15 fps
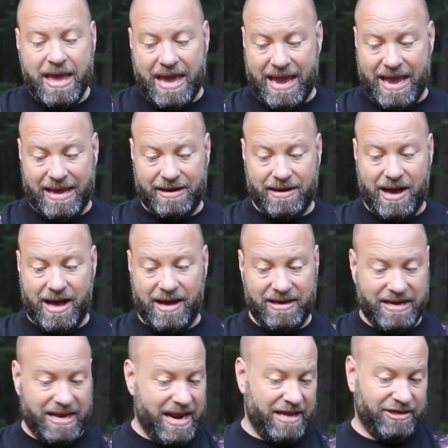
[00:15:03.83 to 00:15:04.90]
and, uh,
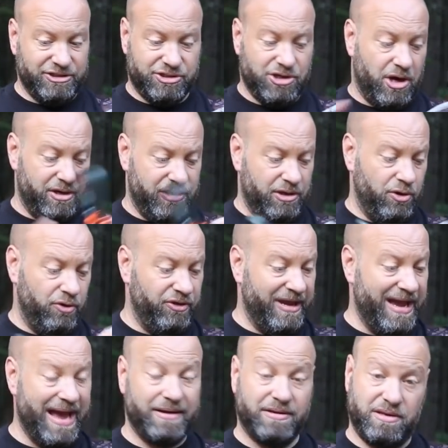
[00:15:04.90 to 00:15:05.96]
and then I just cut and do
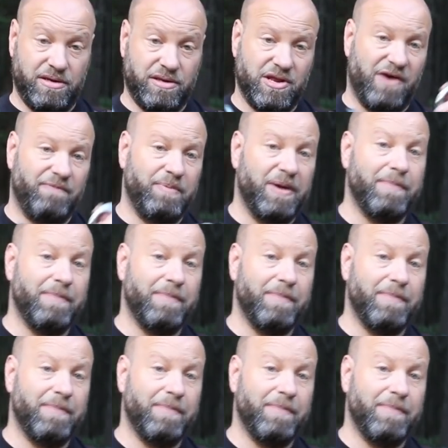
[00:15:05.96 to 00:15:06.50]
the ends and stuff.